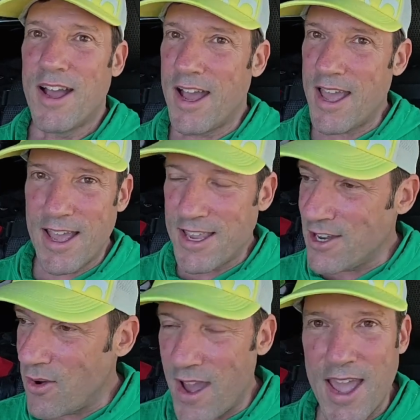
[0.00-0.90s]

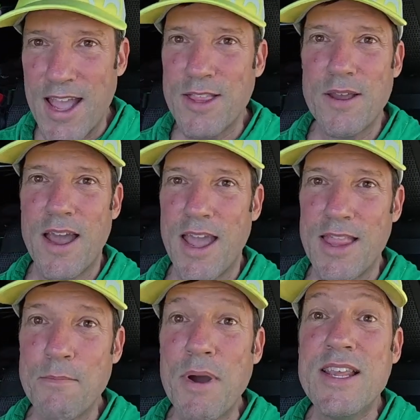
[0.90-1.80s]
I had
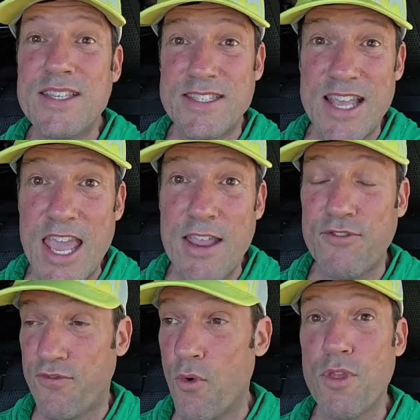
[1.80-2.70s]
the money
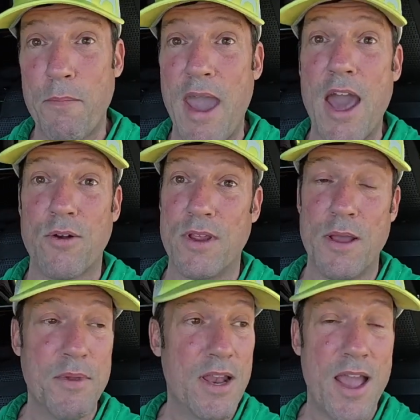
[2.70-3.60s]
saved for the battery.
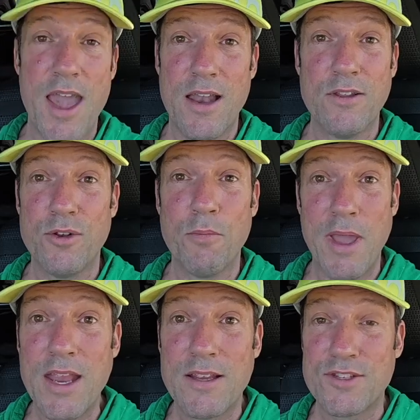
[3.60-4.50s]
I mean, I had a little
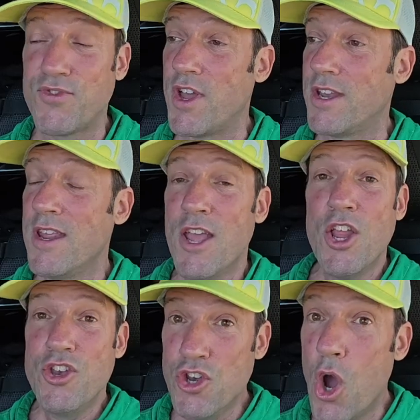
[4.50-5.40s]
maintenance fund
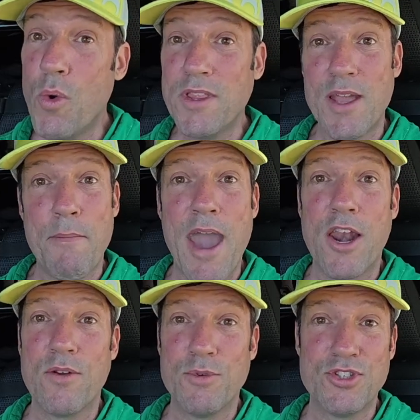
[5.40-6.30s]
knowing that
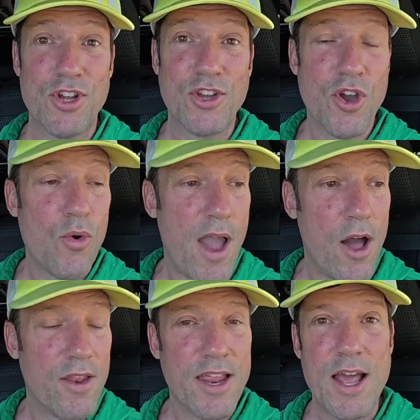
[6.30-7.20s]
battery was going to go
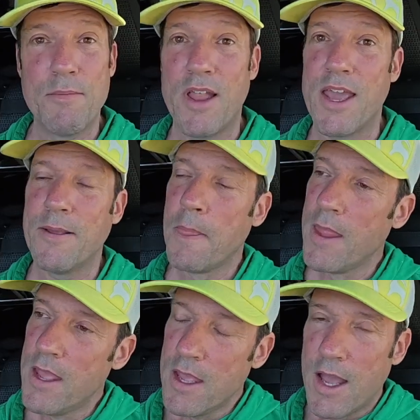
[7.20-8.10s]
out. And I'm like,
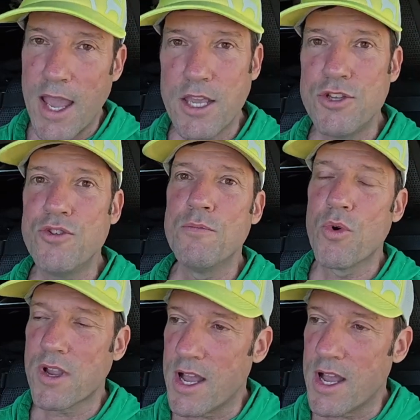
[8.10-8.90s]
I can do more